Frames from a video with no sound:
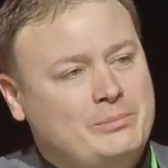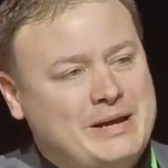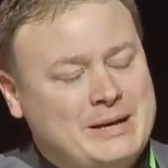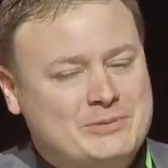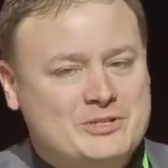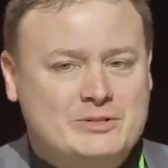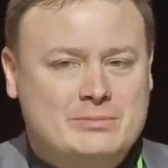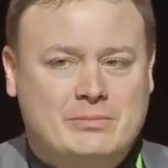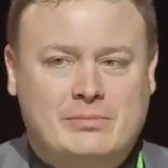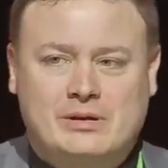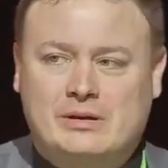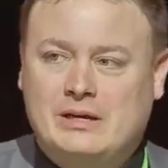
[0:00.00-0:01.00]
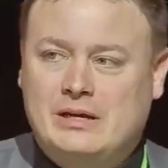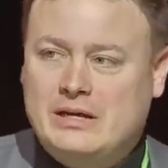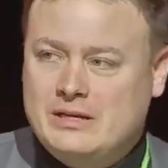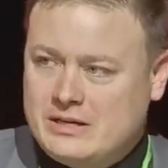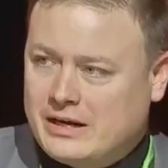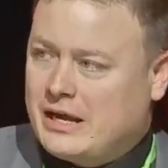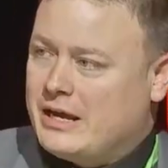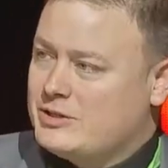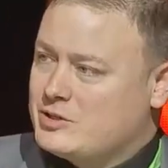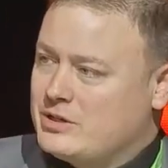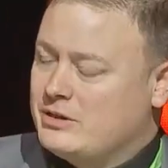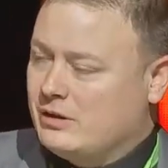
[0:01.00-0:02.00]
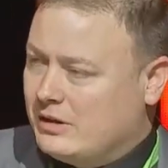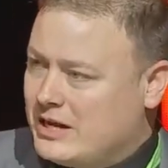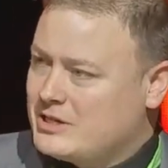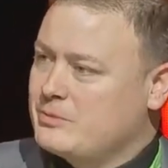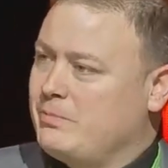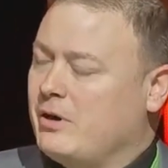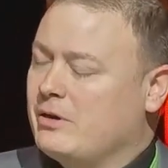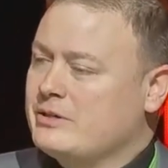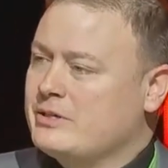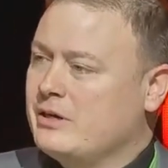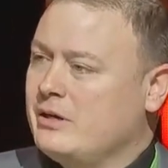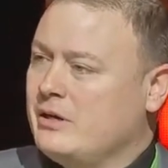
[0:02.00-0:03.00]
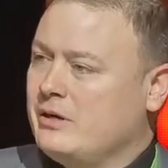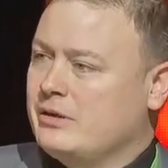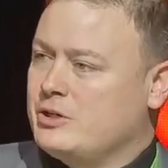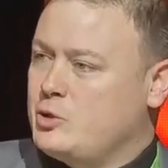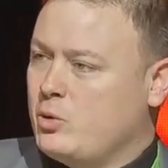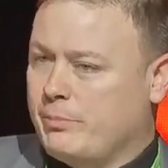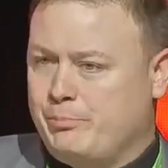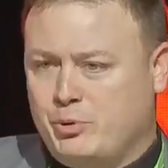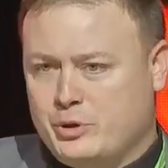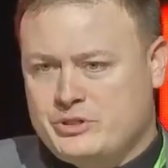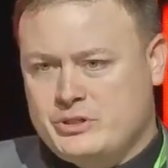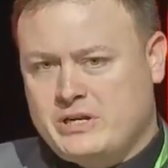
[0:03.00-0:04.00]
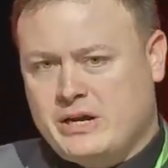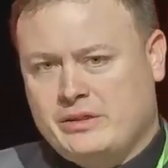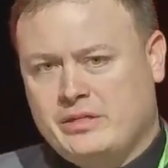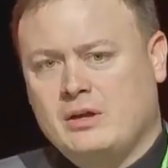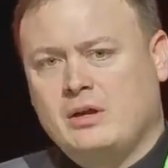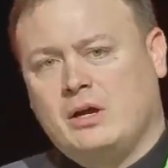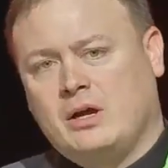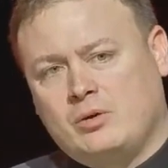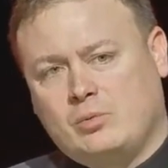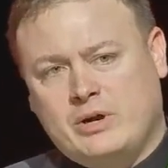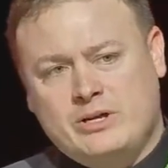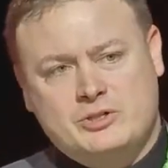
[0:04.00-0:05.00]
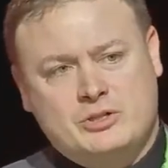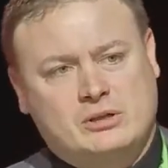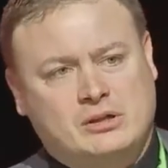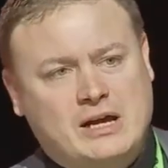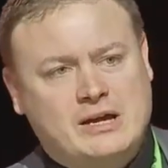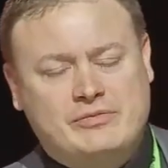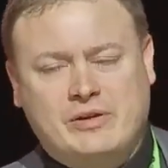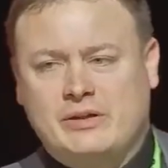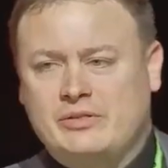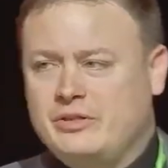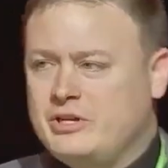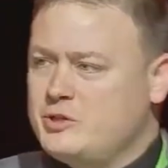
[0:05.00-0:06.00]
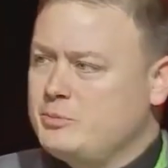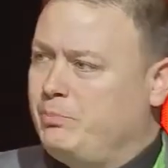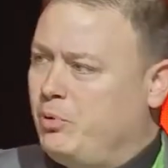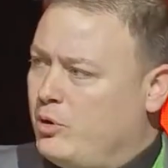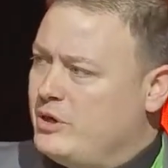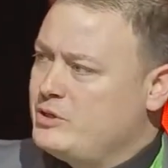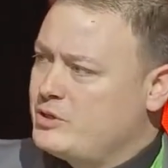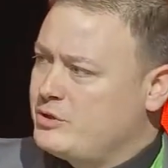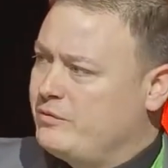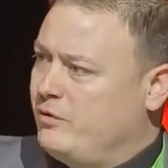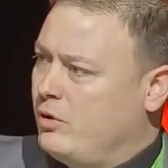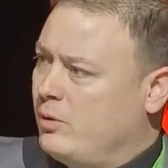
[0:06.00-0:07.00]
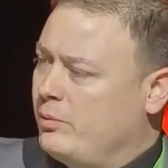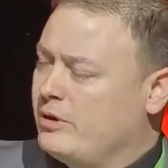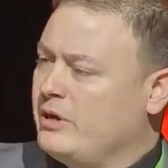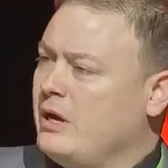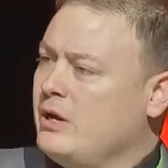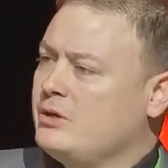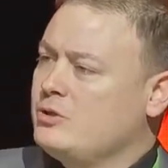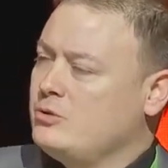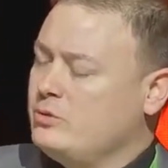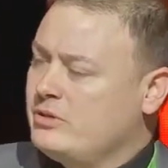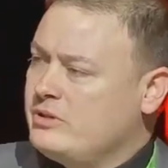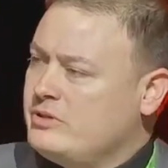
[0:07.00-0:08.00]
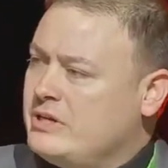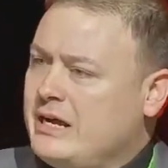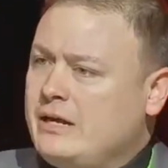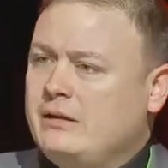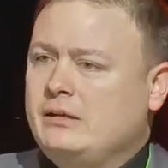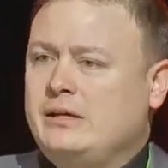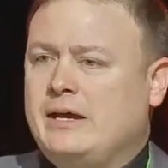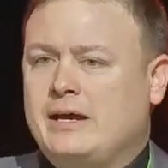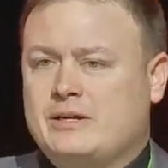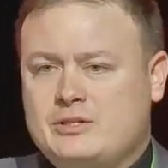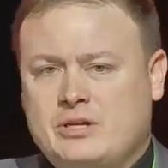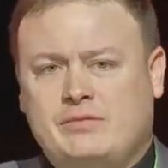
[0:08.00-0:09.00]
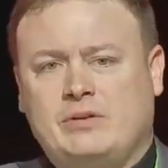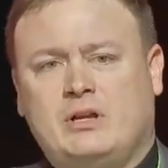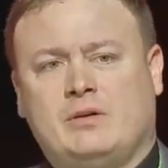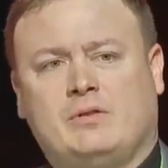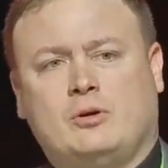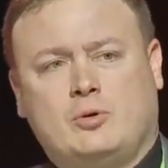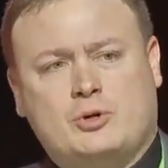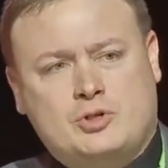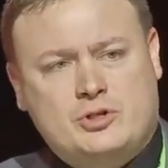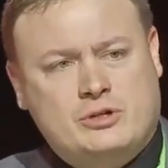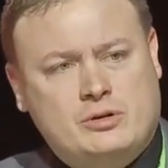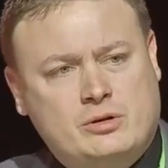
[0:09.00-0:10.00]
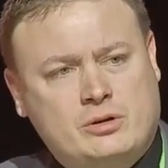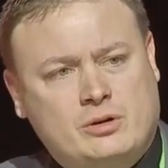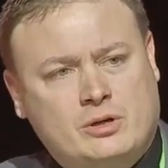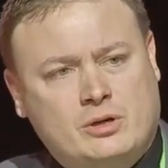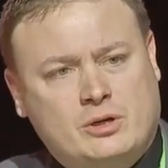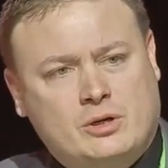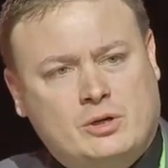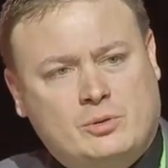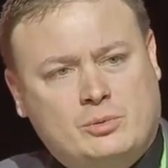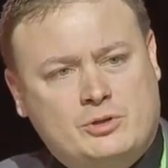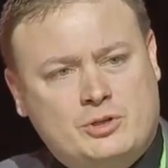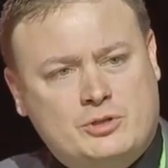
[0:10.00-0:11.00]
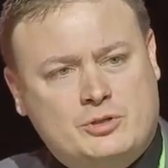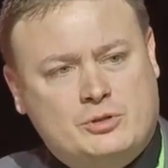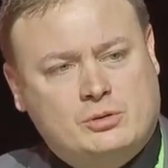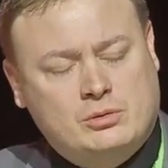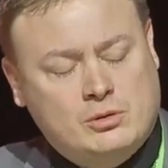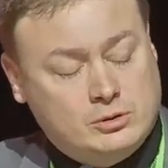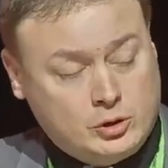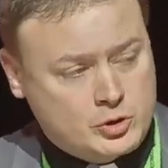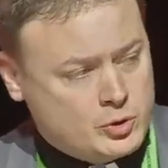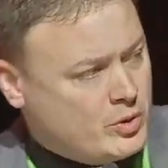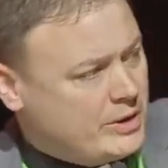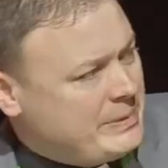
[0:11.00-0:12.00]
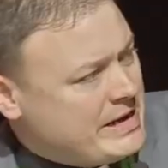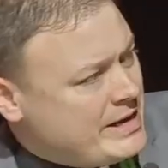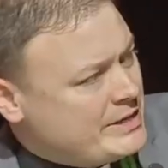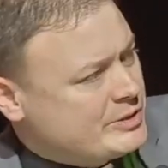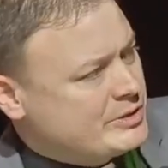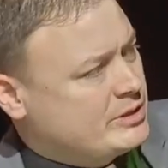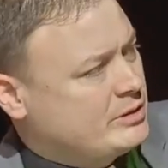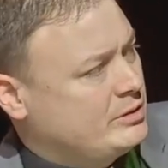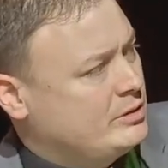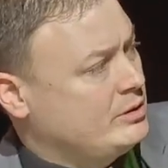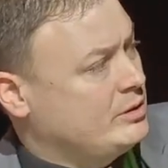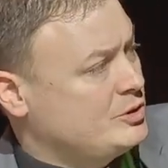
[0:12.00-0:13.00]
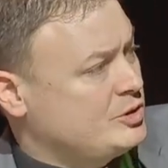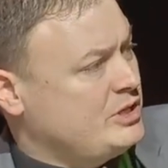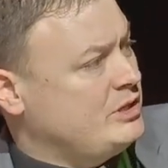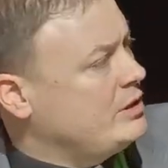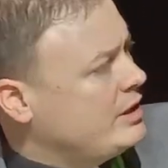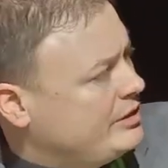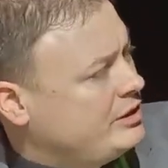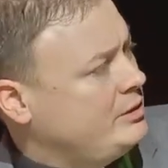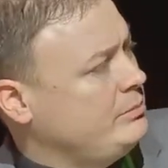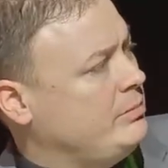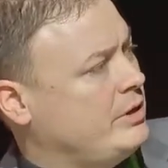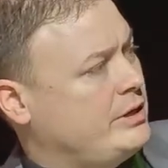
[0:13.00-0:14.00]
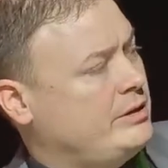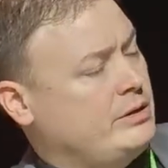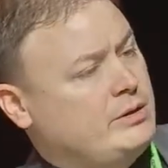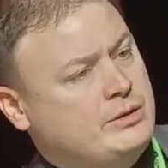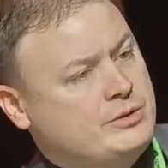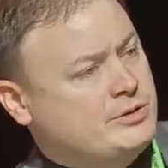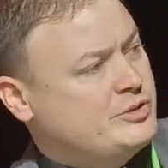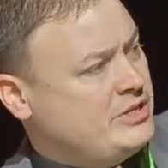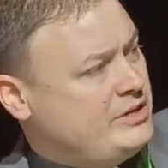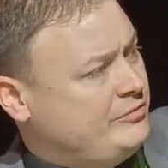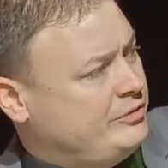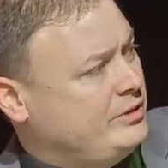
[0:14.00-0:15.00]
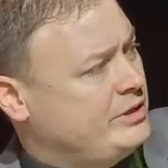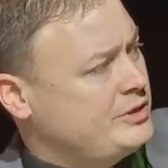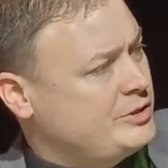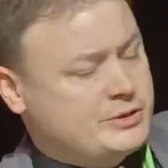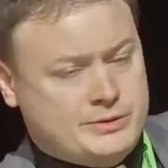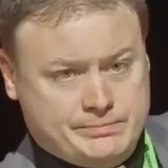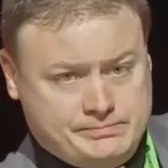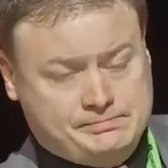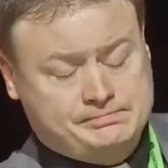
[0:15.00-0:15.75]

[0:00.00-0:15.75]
Baptism indicates in the last part that you are put to death and raised to life. And this points us forward to the daily activity of the Christian, which is to look to our past, see nothing but sinfulness.